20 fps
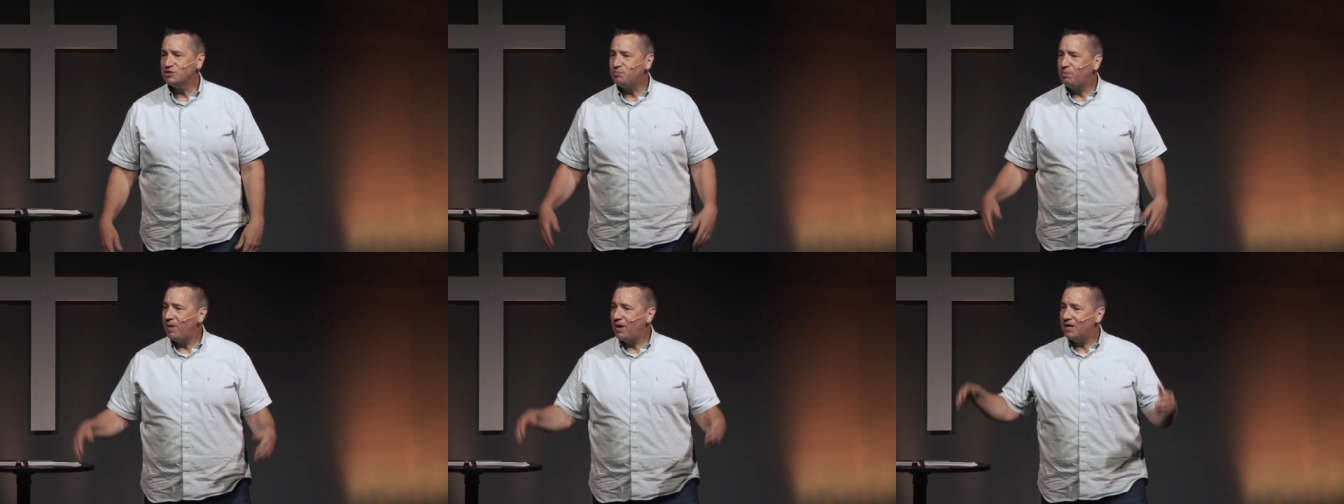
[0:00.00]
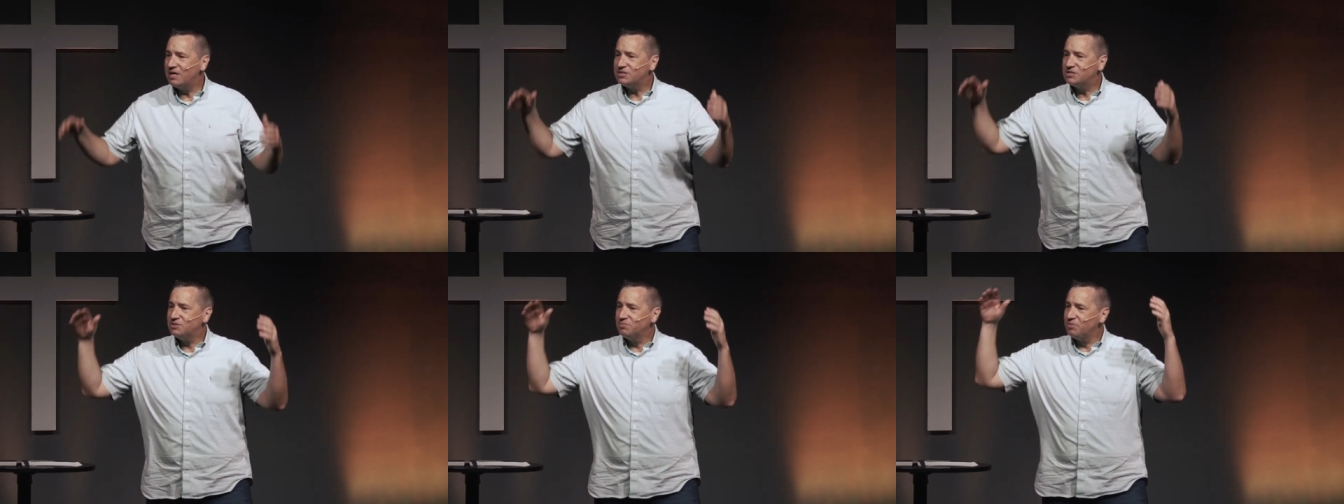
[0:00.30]

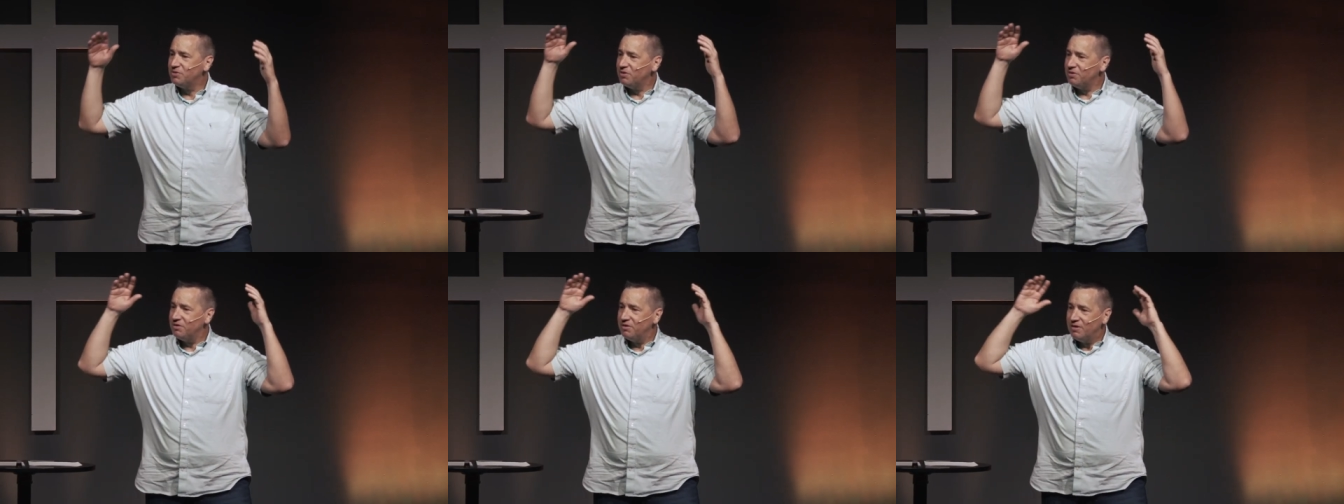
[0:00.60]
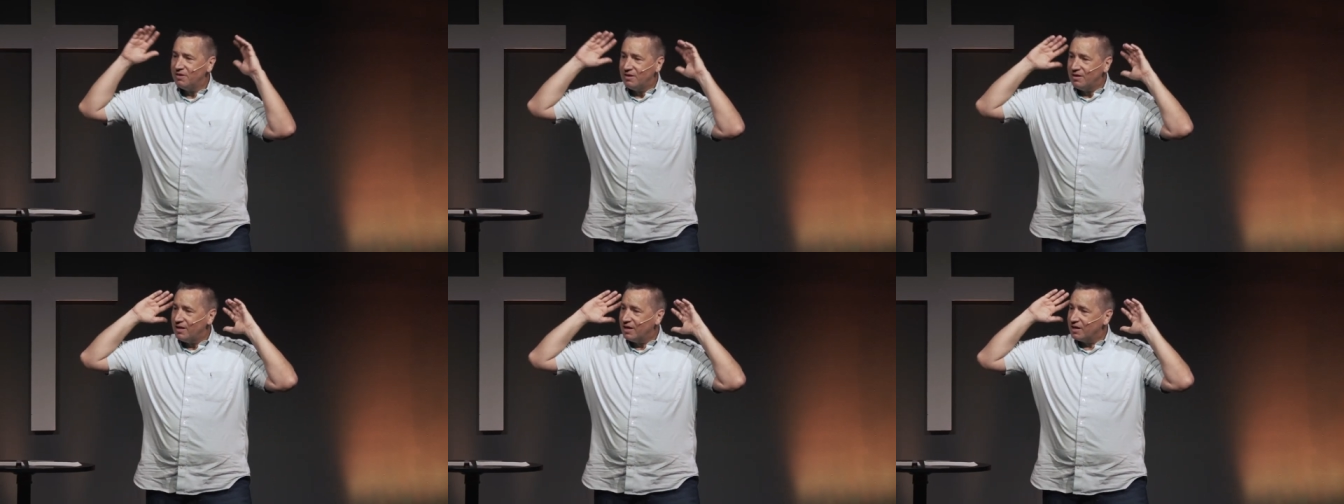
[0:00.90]
possible.
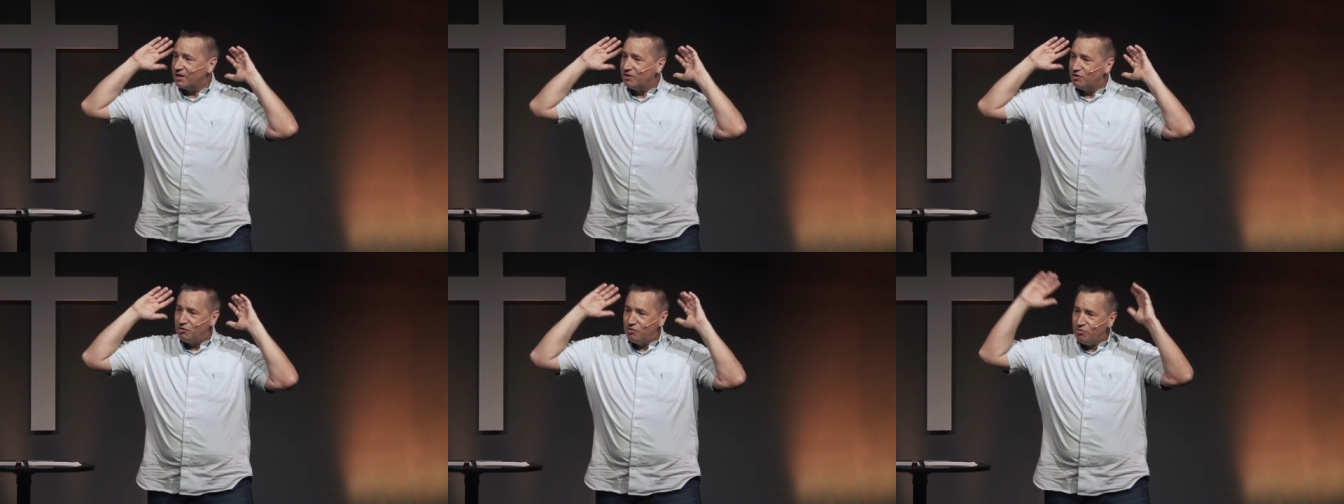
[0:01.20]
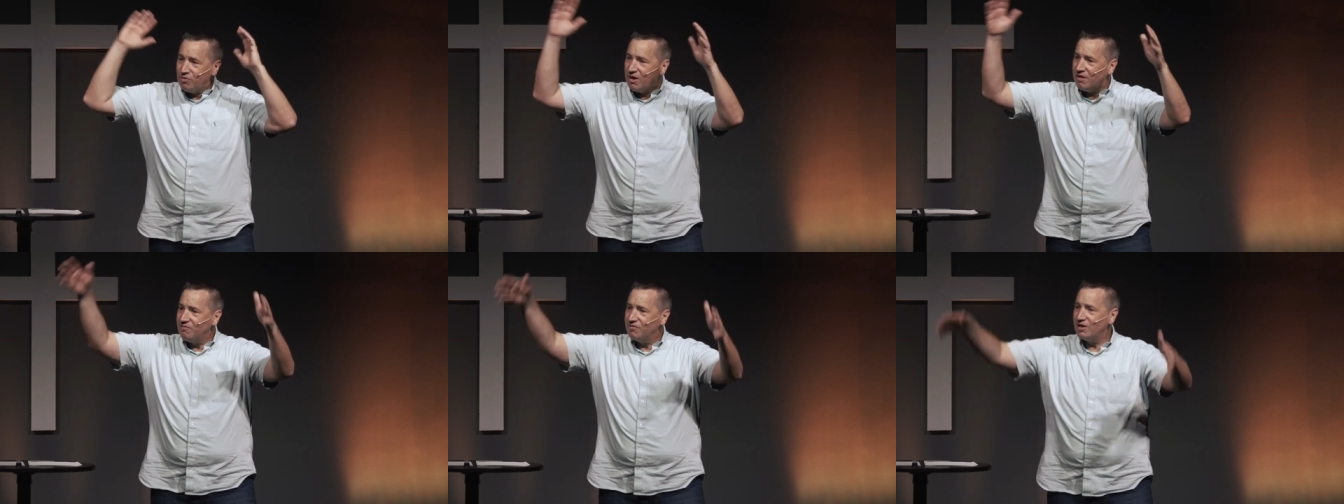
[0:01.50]
Like, you're
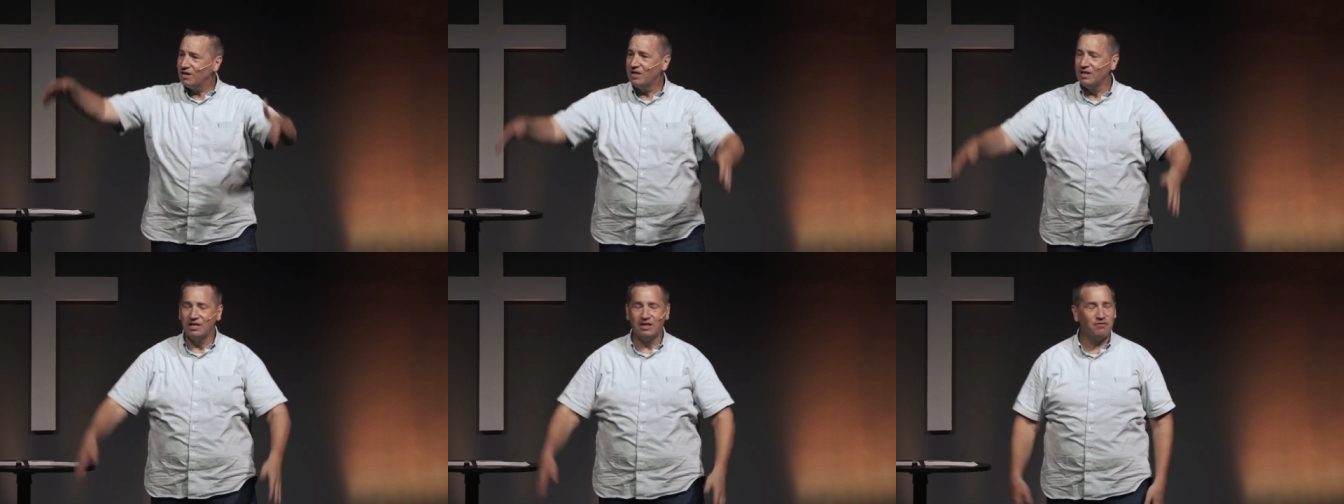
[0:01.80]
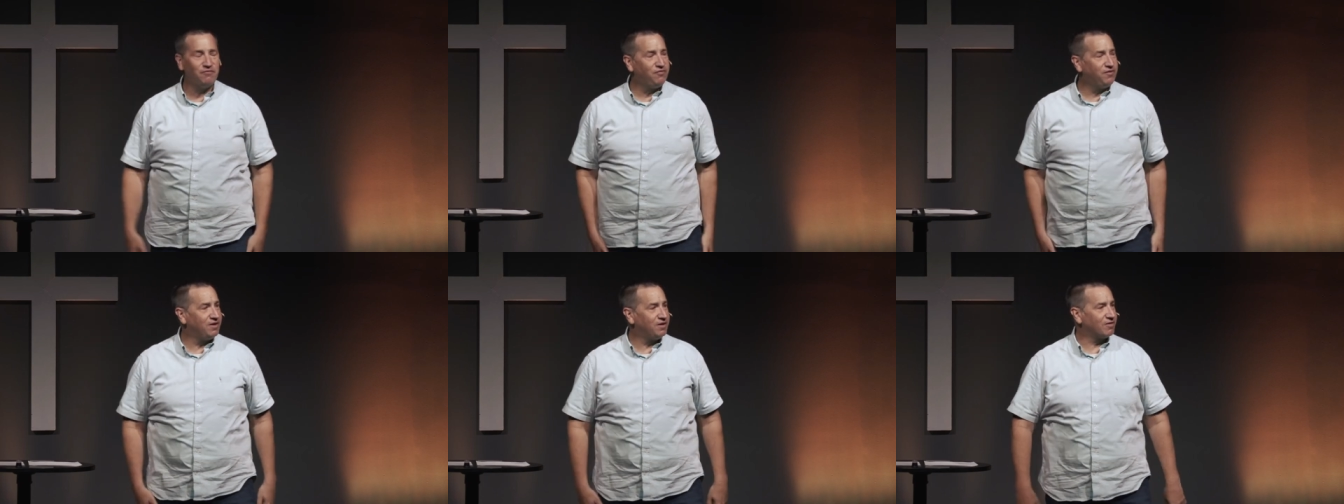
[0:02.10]
not even going to
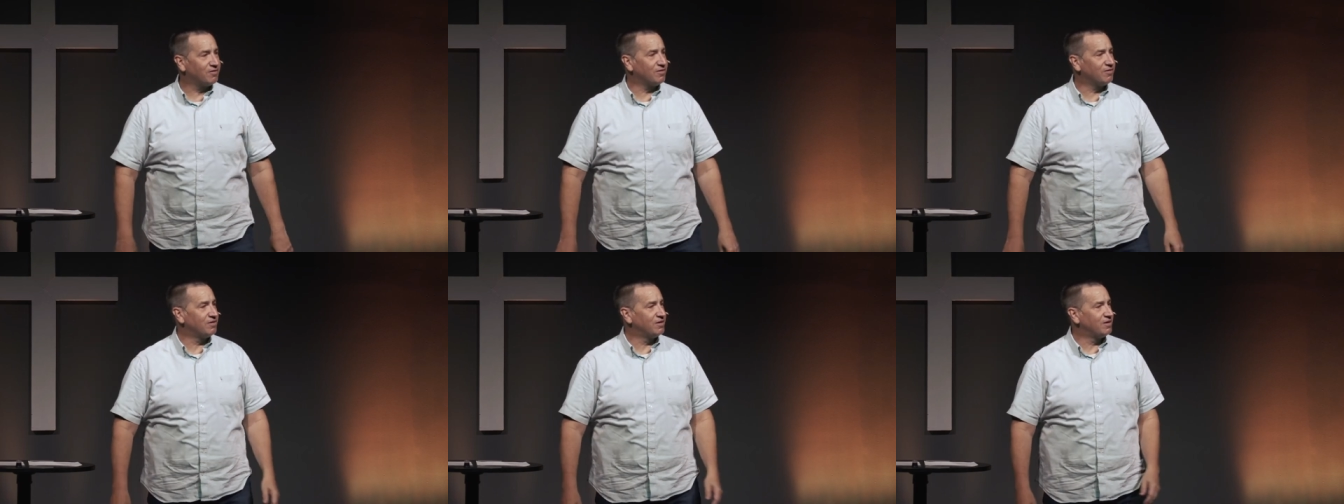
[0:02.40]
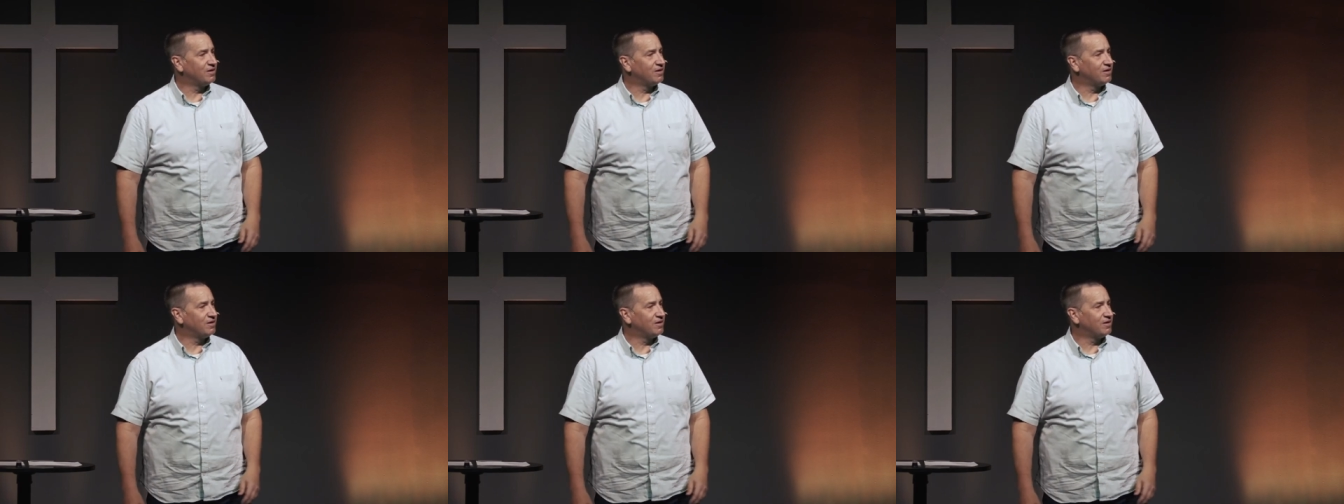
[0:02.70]
live here.